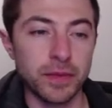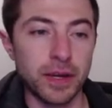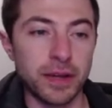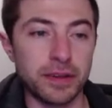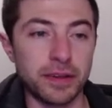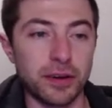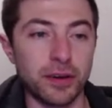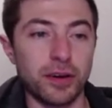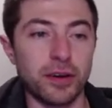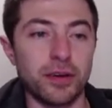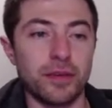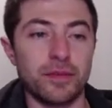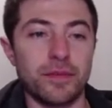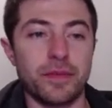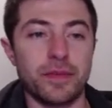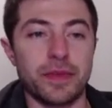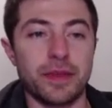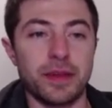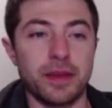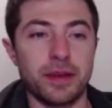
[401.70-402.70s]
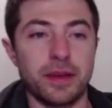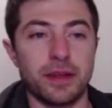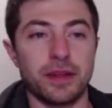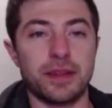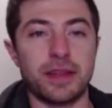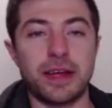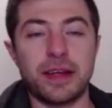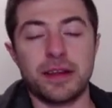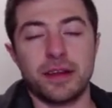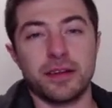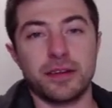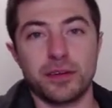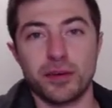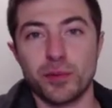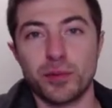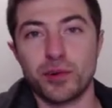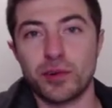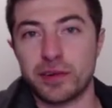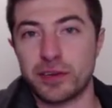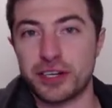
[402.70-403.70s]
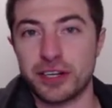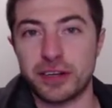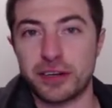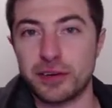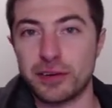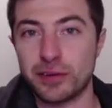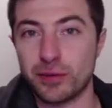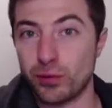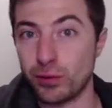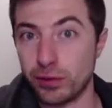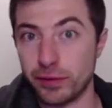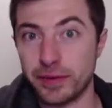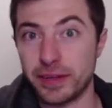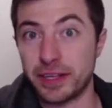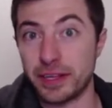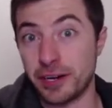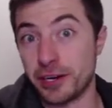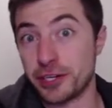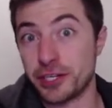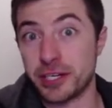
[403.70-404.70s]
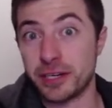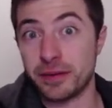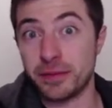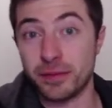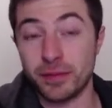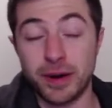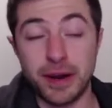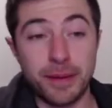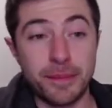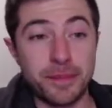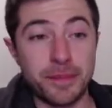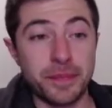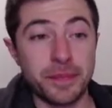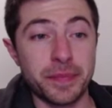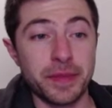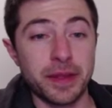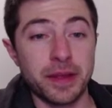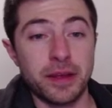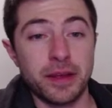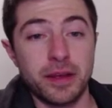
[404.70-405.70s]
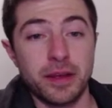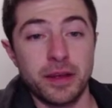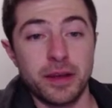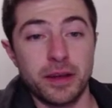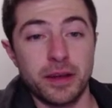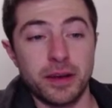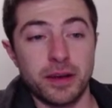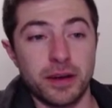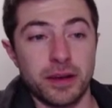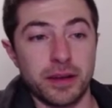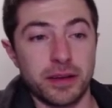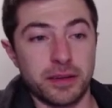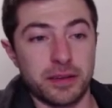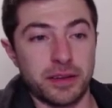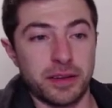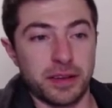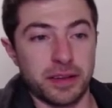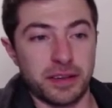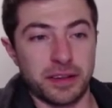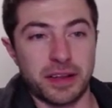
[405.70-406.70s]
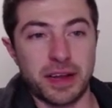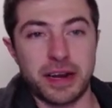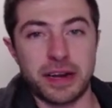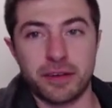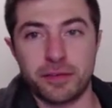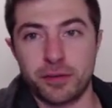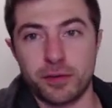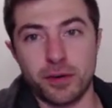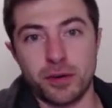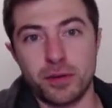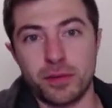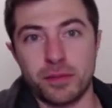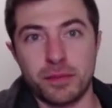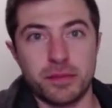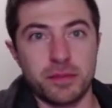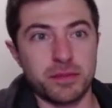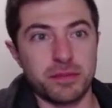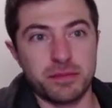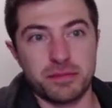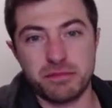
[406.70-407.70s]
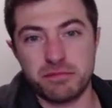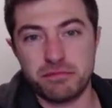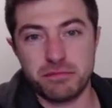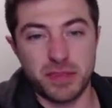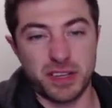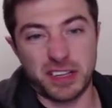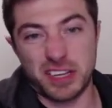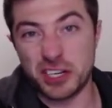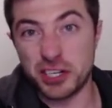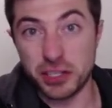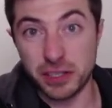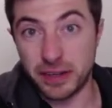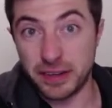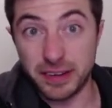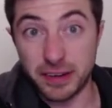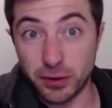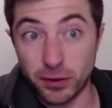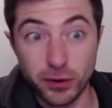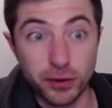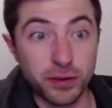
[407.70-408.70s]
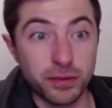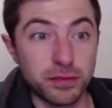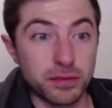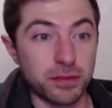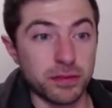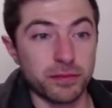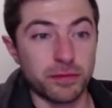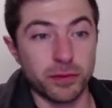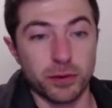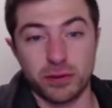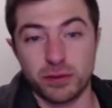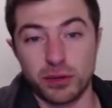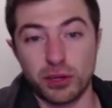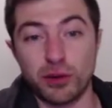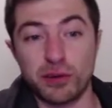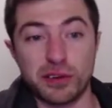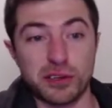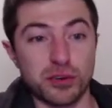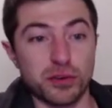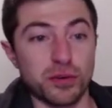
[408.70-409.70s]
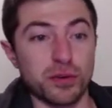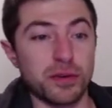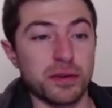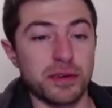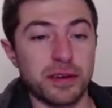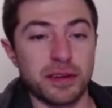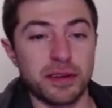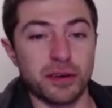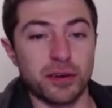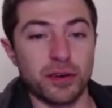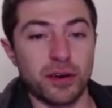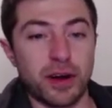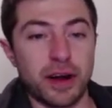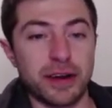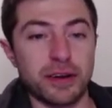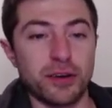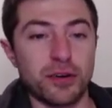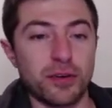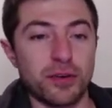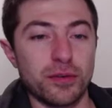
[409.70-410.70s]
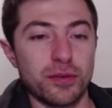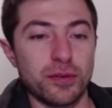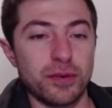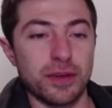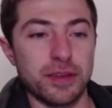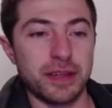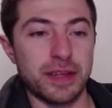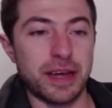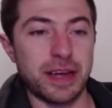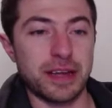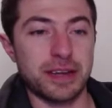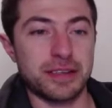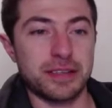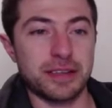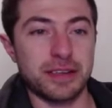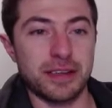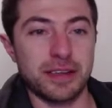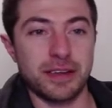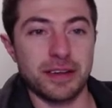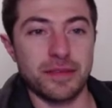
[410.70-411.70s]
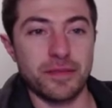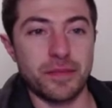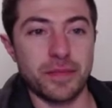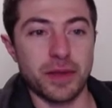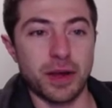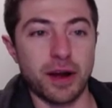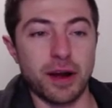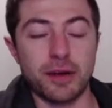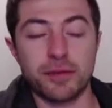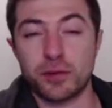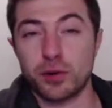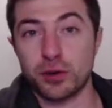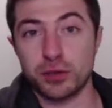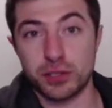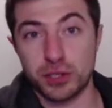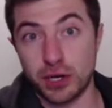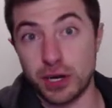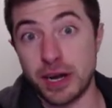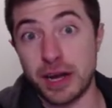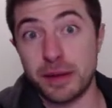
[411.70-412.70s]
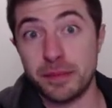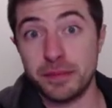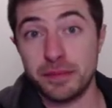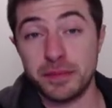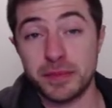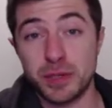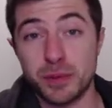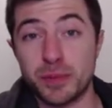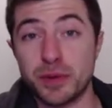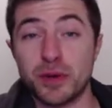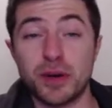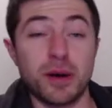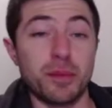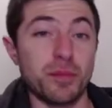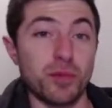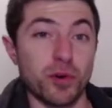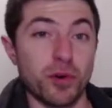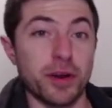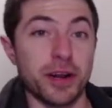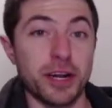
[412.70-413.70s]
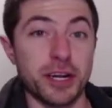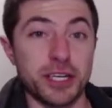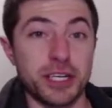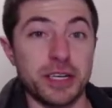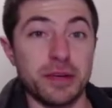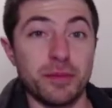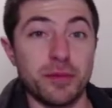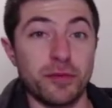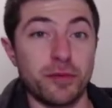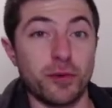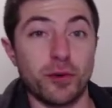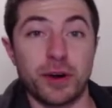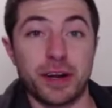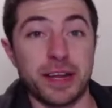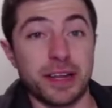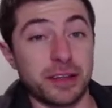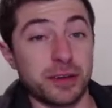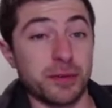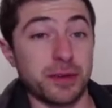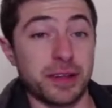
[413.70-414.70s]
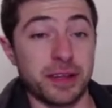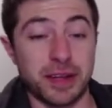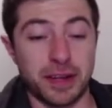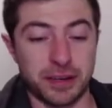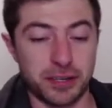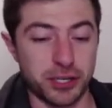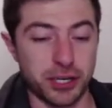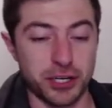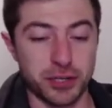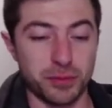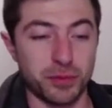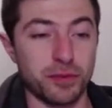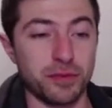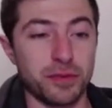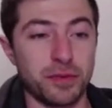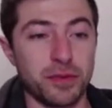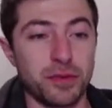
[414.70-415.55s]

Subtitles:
So that Azumarill has just used all of its energy, right? It's starting from essentially 0, very close to. So I know that I've got time to build up more energy before it gets to its next charge move.